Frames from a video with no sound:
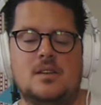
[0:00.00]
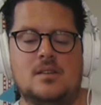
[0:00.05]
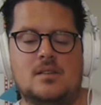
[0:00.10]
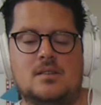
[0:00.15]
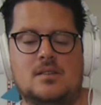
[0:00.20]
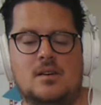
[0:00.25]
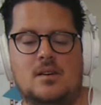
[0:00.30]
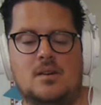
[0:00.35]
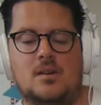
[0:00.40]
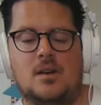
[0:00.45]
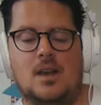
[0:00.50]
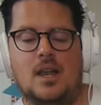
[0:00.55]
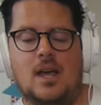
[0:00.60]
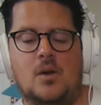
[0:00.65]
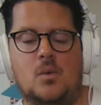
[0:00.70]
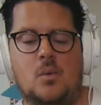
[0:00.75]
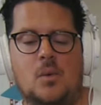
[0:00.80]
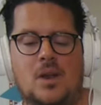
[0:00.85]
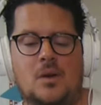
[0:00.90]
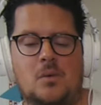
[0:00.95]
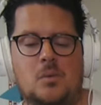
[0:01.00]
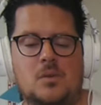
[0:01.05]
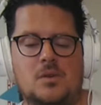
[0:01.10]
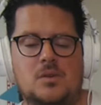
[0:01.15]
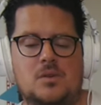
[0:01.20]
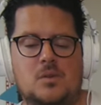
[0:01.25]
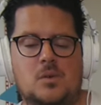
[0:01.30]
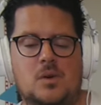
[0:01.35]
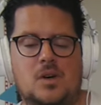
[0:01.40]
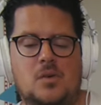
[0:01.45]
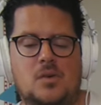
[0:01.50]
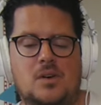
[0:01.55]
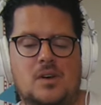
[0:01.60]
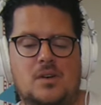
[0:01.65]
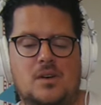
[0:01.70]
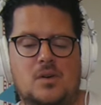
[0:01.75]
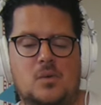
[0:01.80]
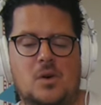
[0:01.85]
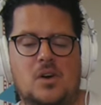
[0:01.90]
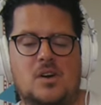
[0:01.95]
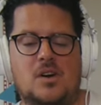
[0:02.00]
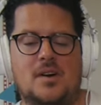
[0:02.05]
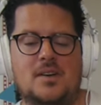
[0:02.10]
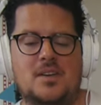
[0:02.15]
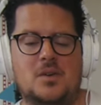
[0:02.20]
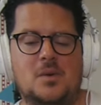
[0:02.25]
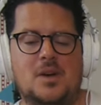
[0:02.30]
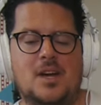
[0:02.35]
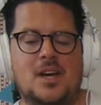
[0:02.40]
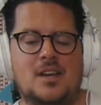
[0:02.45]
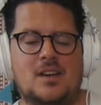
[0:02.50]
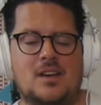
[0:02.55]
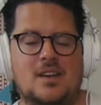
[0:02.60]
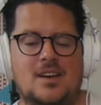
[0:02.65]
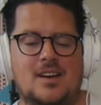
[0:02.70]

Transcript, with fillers: So, like when I will, will, will call you again